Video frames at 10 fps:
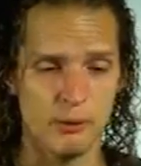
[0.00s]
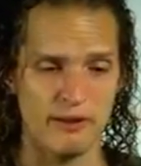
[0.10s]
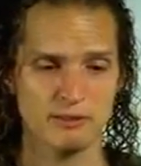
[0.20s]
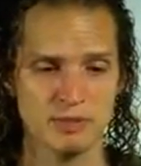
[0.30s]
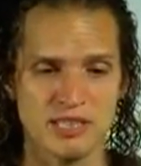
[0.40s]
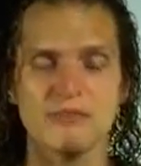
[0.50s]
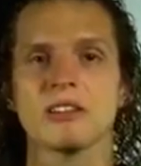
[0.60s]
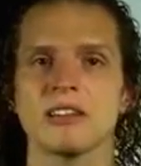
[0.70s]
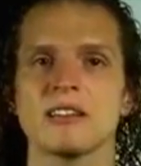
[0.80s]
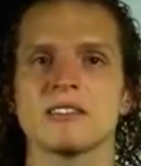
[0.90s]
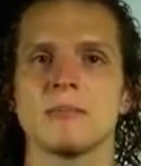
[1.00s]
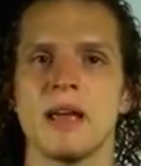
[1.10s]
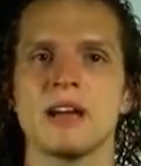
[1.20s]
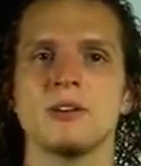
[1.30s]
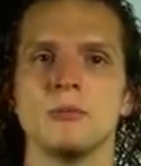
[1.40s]
We have specific things in the
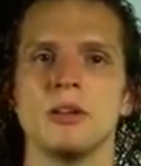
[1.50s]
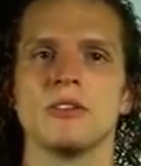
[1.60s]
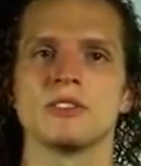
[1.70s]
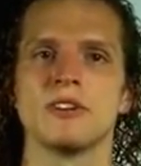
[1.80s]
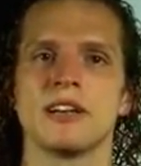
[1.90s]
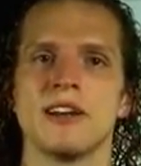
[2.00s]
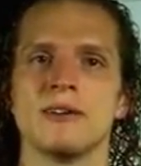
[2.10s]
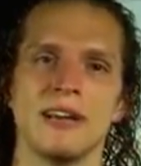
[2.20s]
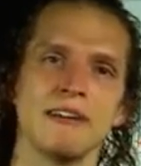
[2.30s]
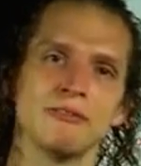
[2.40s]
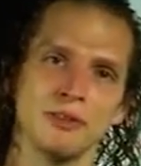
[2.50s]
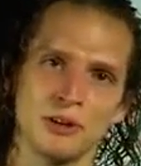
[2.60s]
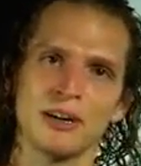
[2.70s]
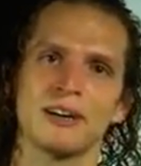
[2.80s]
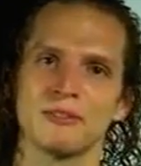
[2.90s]
manual below this video. If
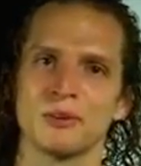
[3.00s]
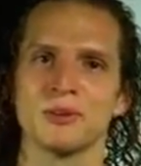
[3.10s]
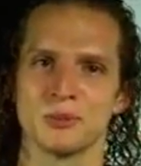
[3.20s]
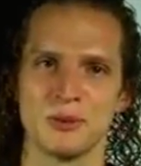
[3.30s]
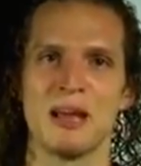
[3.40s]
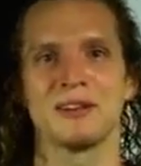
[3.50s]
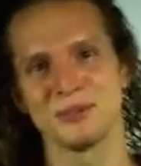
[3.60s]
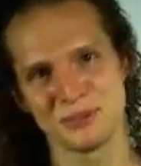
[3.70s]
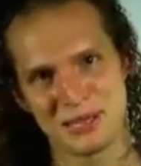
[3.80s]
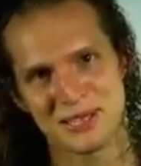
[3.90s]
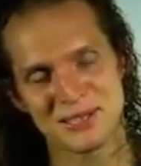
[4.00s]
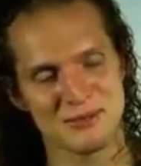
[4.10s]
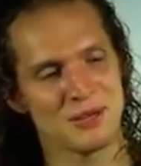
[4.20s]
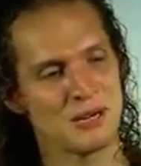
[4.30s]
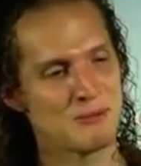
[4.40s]
you're here, of course, when the manual's finished.
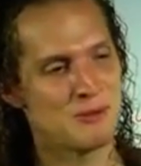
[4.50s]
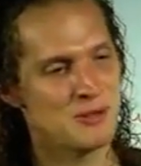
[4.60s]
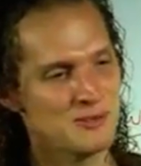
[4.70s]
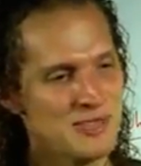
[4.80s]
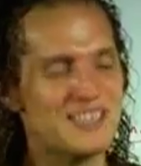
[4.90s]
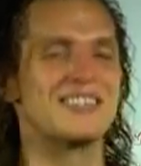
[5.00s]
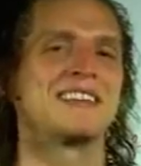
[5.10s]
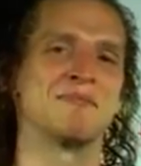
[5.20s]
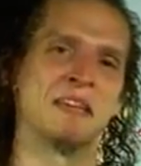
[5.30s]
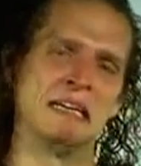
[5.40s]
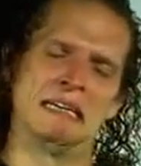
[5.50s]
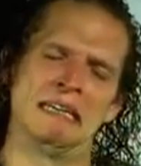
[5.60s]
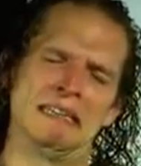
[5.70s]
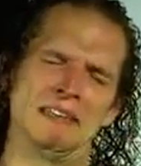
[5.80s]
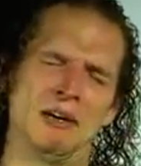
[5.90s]
If you're here before it's finished, then
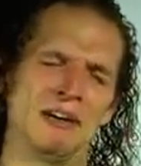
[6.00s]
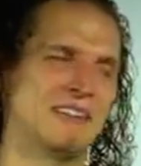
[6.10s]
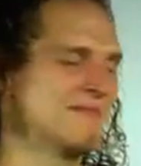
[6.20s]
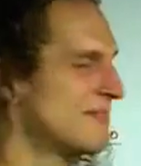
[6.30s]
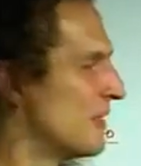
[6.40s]
sorry,